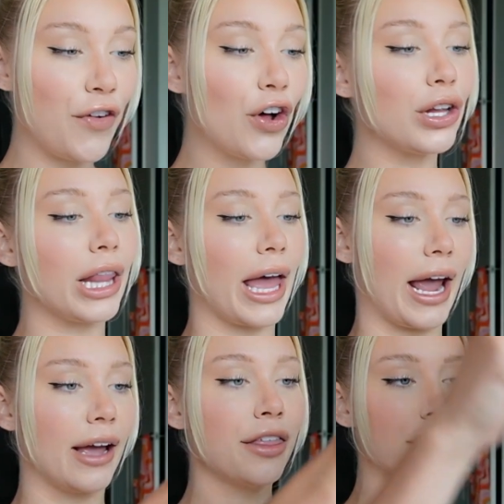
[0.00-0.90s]

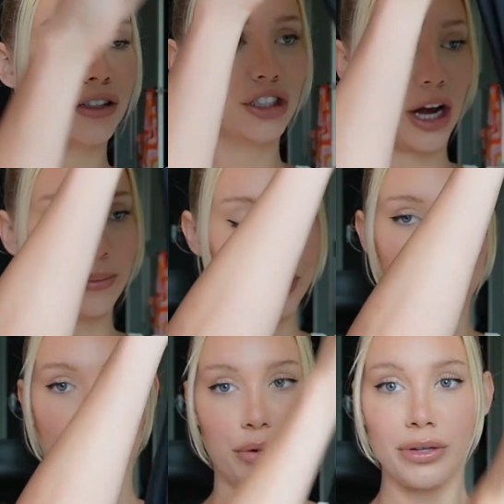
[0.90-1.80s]
full-length
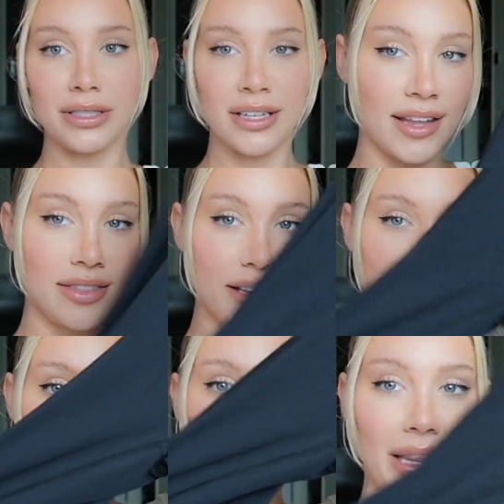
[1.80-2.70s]
jumpsuit in
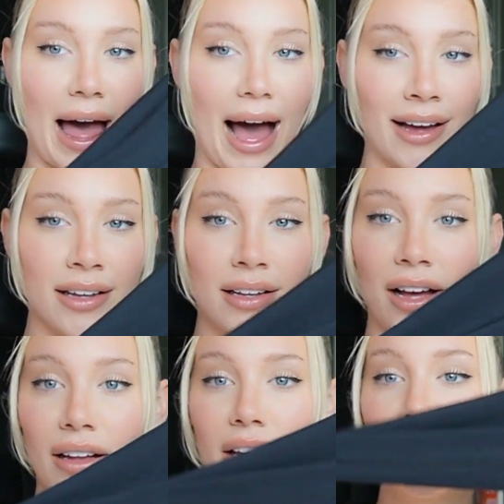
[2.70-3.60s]
this black
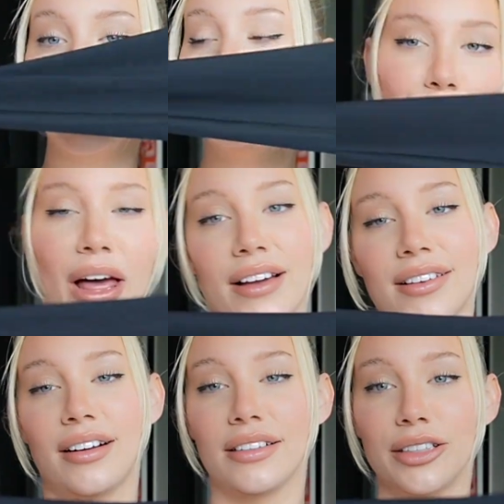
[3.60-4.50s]
color,
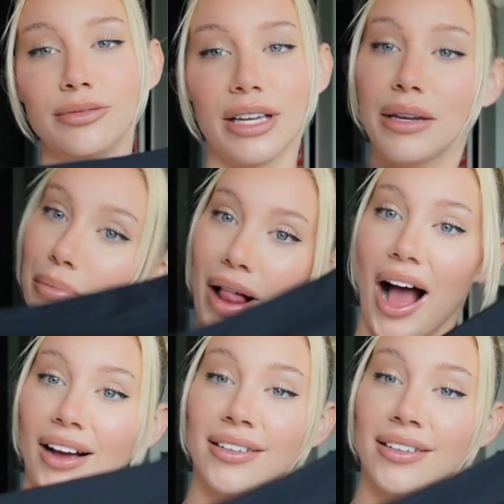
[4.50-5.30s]
in black.